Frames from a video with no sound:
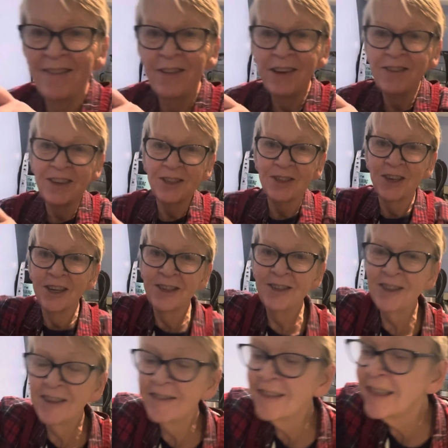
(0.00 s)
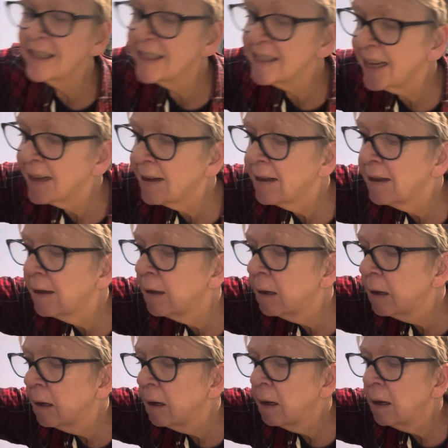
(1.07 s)
Maybe I'll try and do it with this hand.
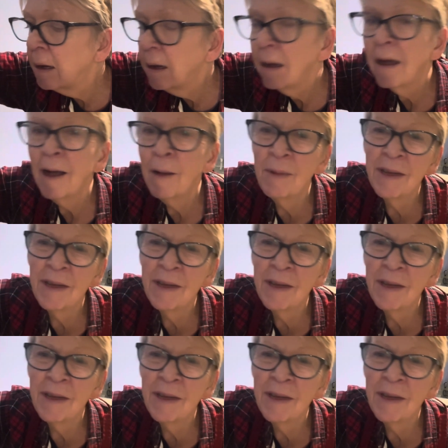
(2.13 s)
I'm